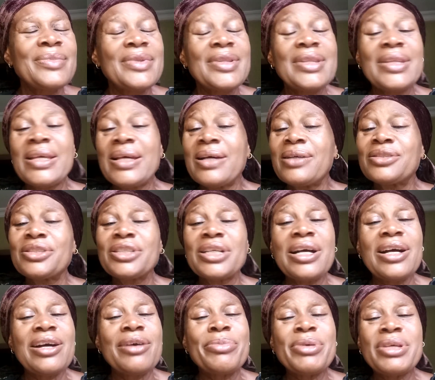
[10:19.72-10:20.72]
There
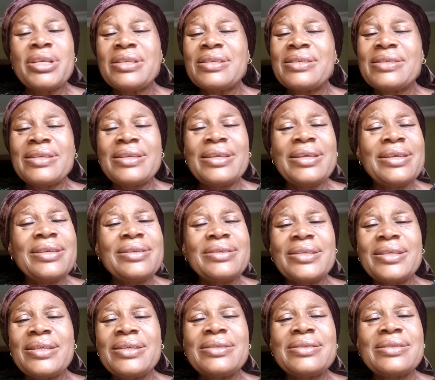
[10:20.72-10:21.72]
shall be
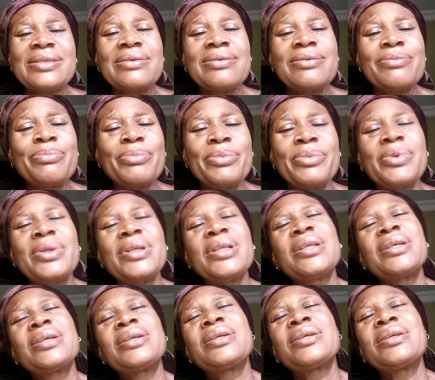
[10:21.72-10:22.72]
seasons of
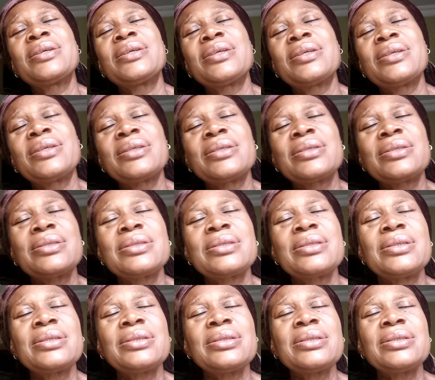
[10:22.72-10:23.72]

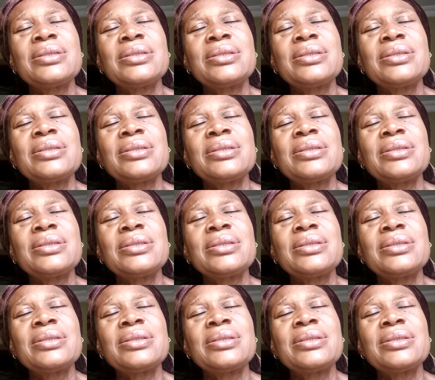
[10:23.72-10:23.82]
blessing